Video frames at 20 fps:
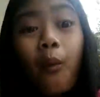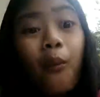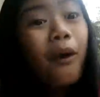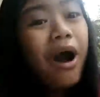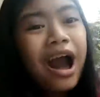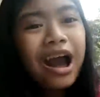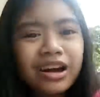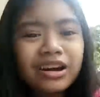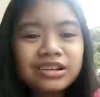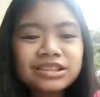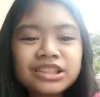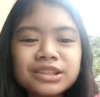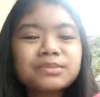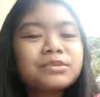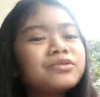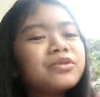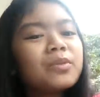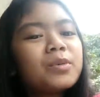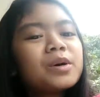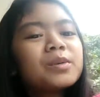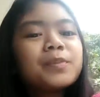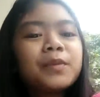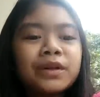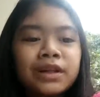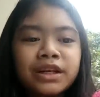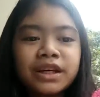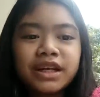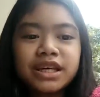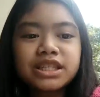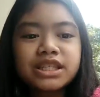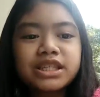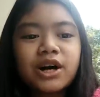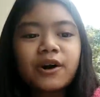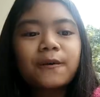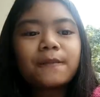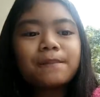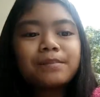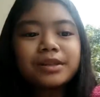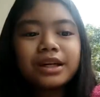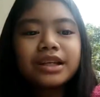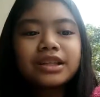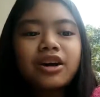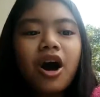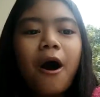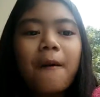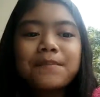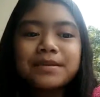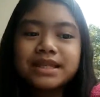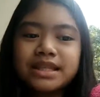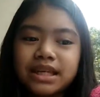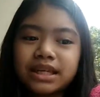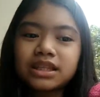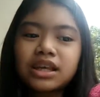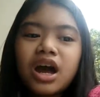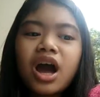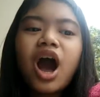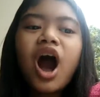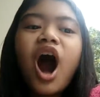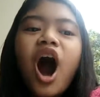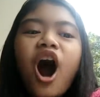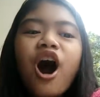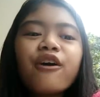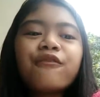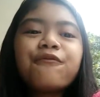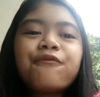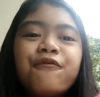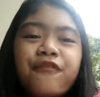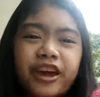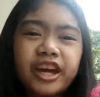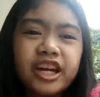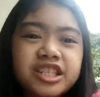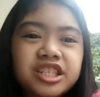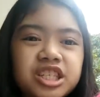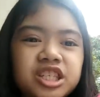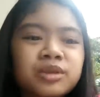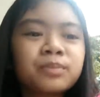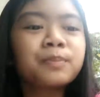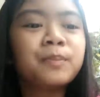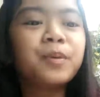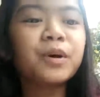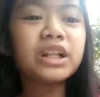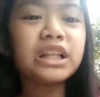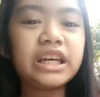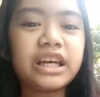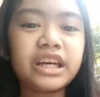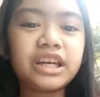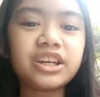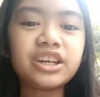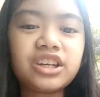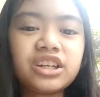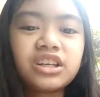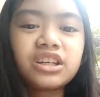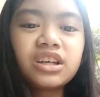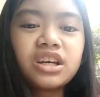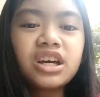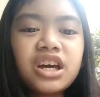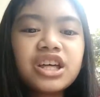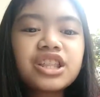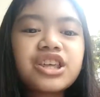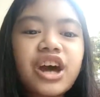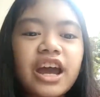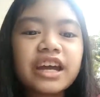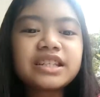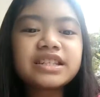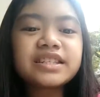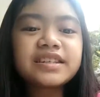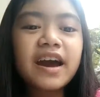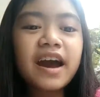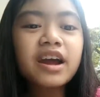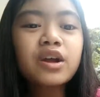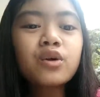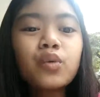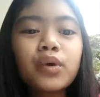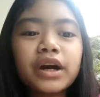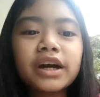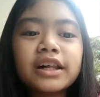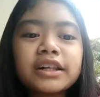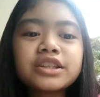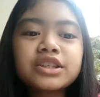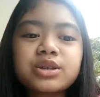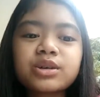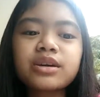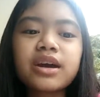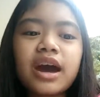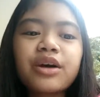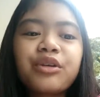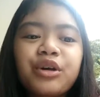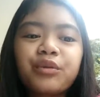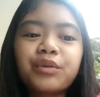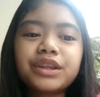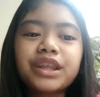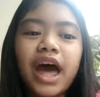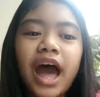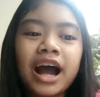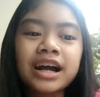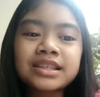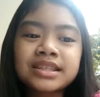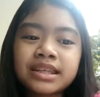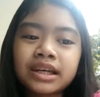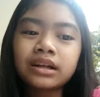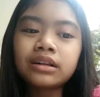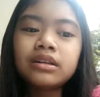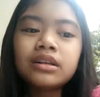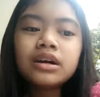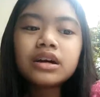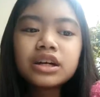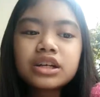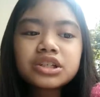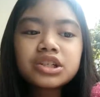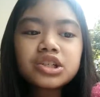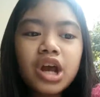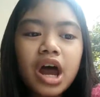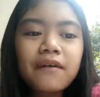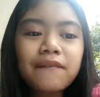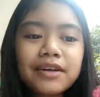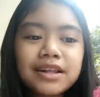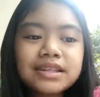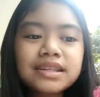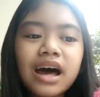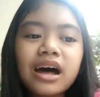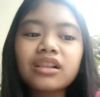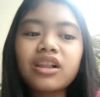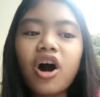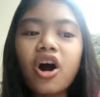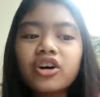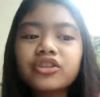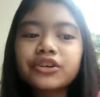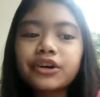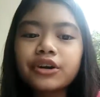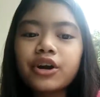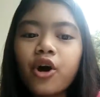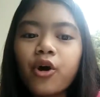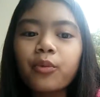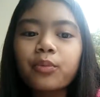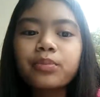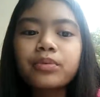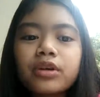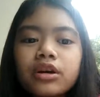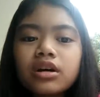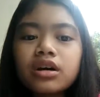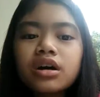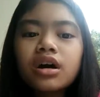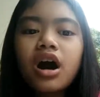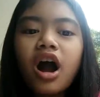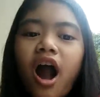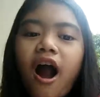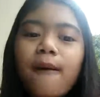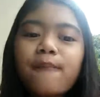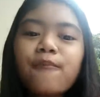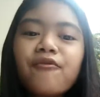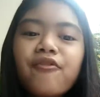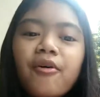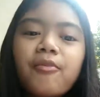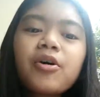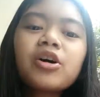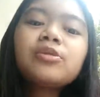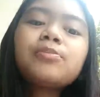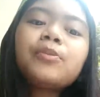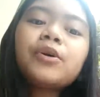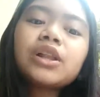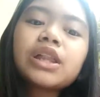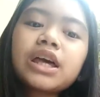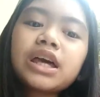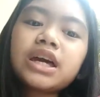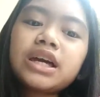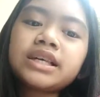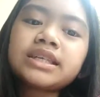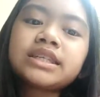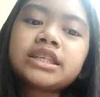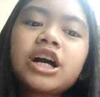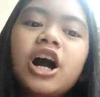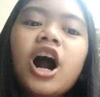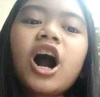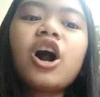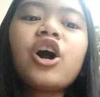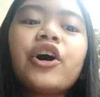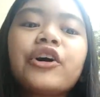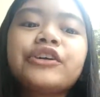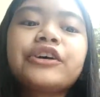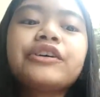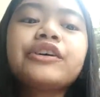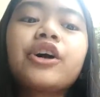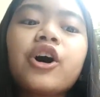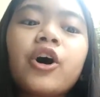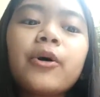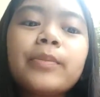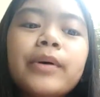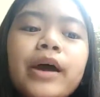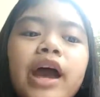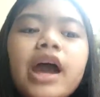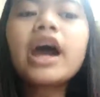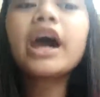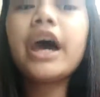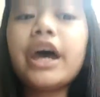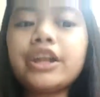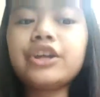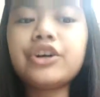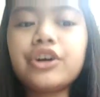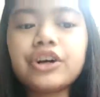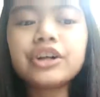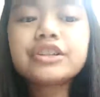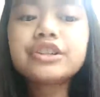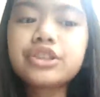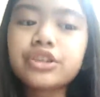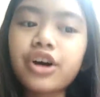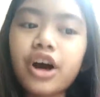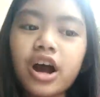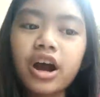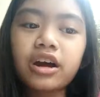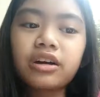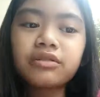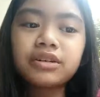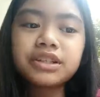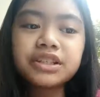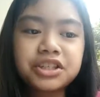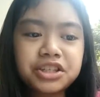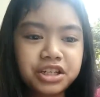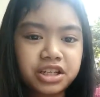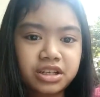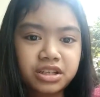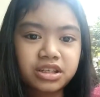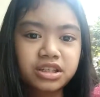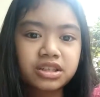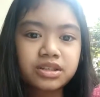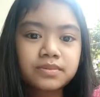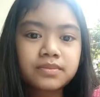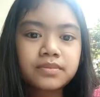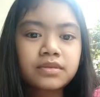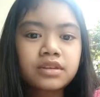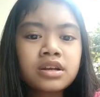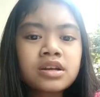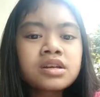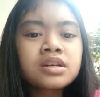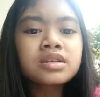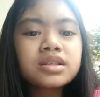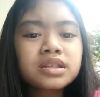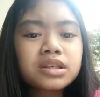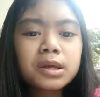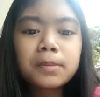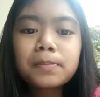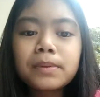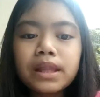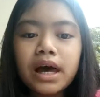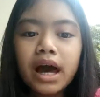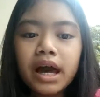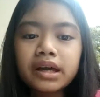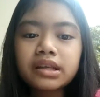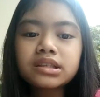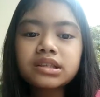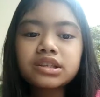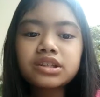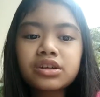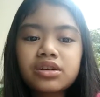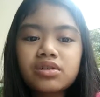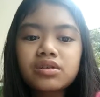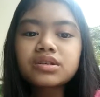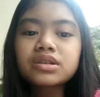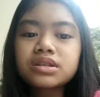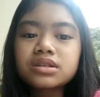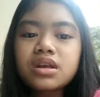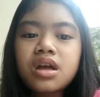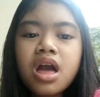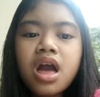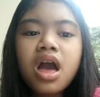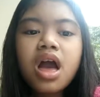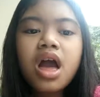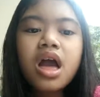While the movable pulley is the complete opposite of fixed pulley. The entire wheel, together with the axle, travels along the rope. A movable pulley is hung on a rope and hooked to a resistance. Zip lines use